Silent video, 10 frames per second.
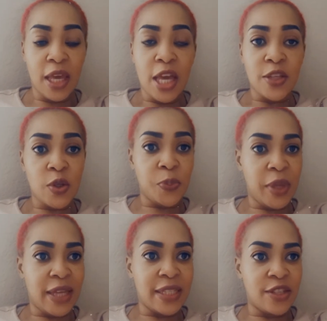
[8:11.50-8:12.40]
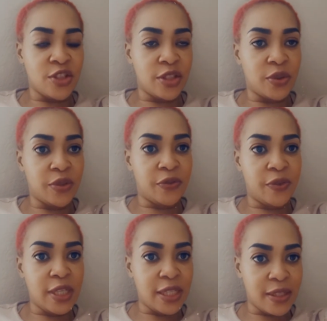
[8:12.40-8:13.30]
So pay attention to the
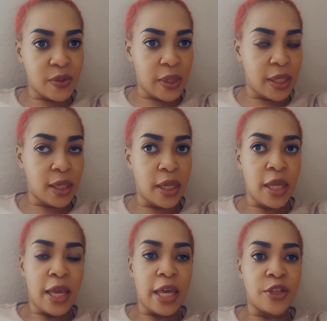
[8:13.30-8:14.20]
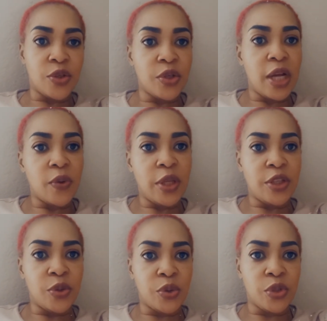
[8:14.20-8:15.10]
feet as well. Ensure that when
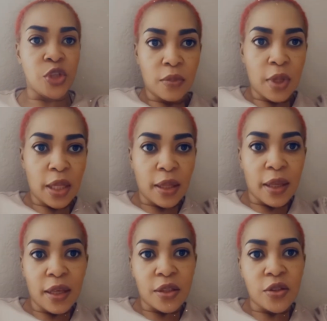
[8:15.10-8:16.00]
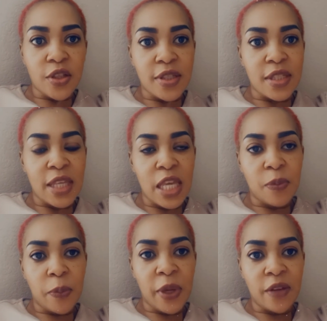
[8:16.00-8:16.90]
you shower, so just keep
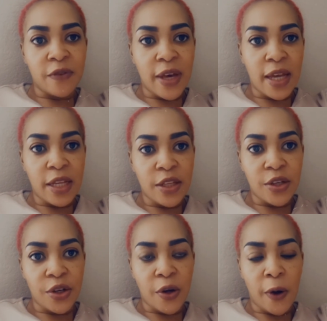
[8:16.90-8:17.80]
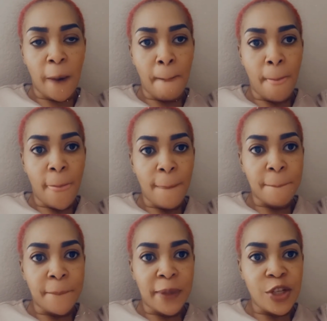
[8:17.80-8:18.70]
a pedophile in your
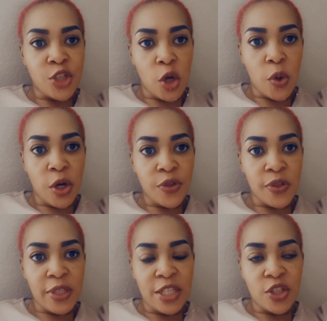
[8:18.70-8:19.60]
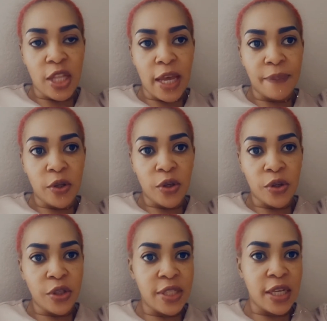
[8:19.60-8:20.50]
shower, so each time
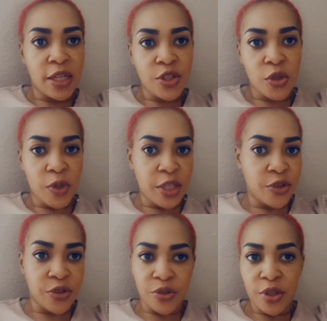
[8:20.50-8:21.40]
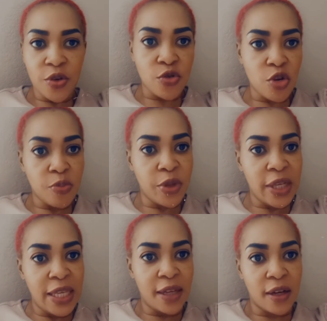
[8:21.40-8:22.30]
you take a shower, you just, you know, rub the
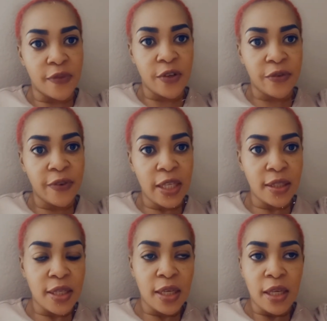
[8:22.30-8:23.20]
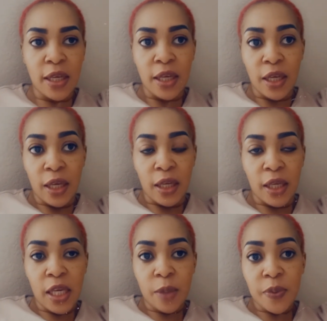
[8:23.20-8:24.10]
heel of your feet. It
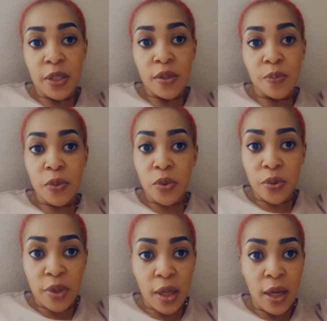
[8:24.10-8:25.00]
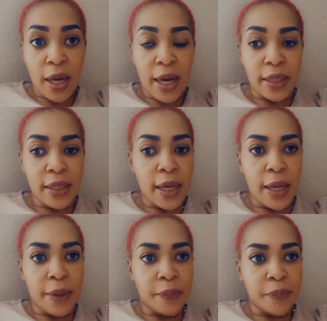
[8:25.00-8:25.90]
keeps it smooth.
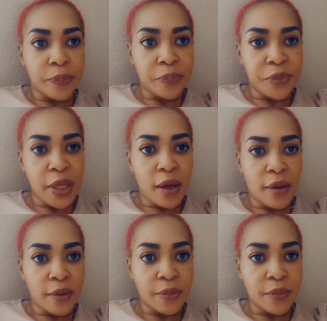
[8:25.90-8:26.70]
And yeah,